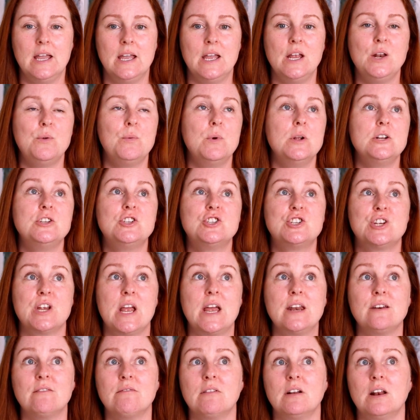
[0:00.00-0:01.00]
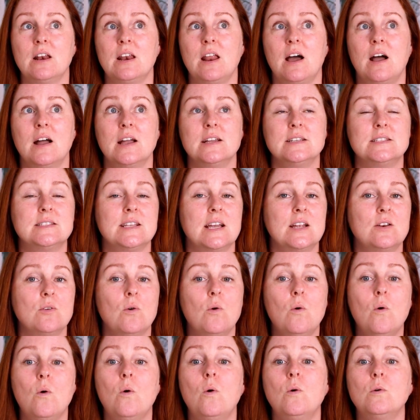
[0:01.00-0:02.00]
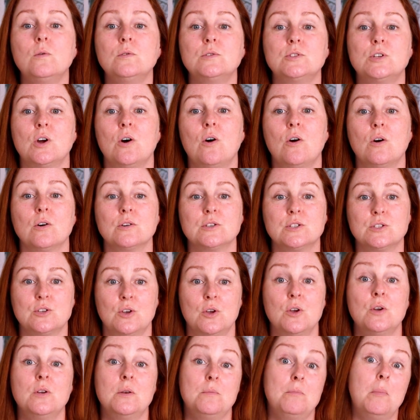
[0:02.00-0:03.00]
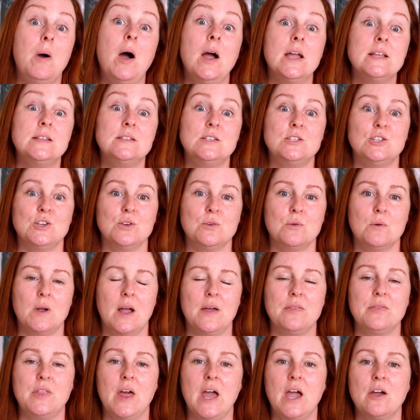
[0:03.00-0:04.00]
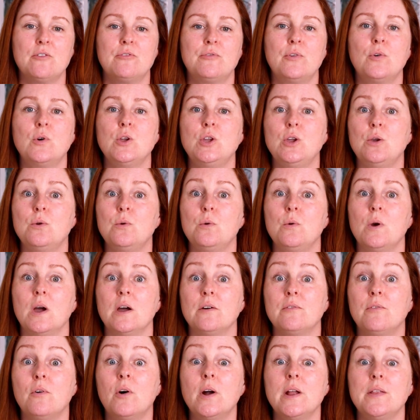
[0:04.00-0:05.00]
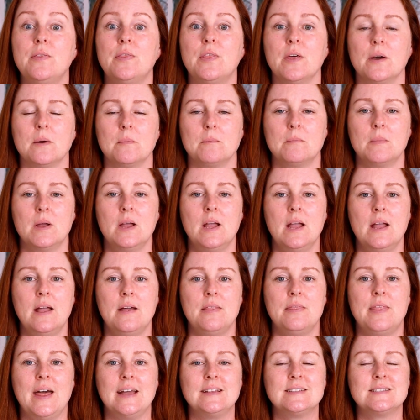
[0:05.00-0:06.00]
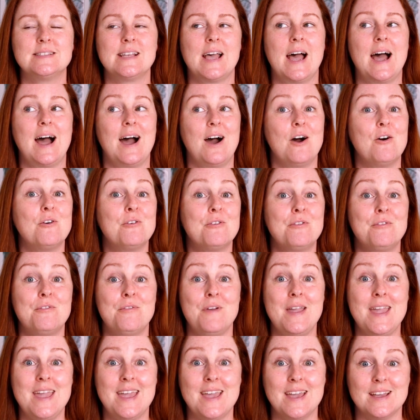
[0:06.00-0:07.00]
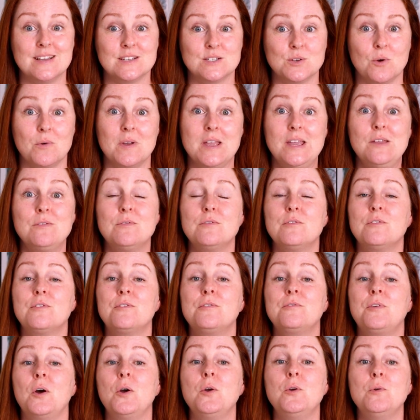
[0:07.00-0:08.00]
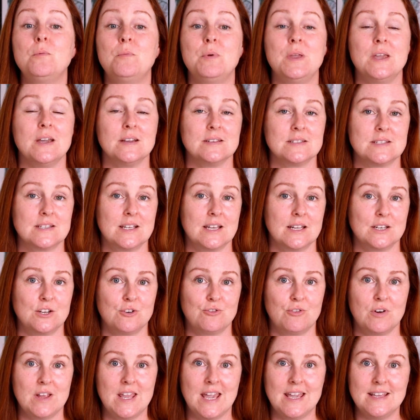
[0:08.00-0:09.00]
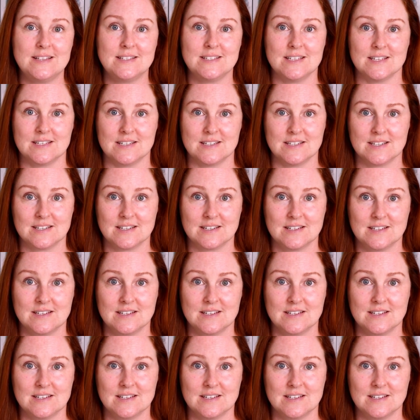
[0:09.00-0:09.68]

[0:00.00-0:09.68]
It will generalize that all dogs could bite you and therefore you avoid them. That's how fears or even phobias get created.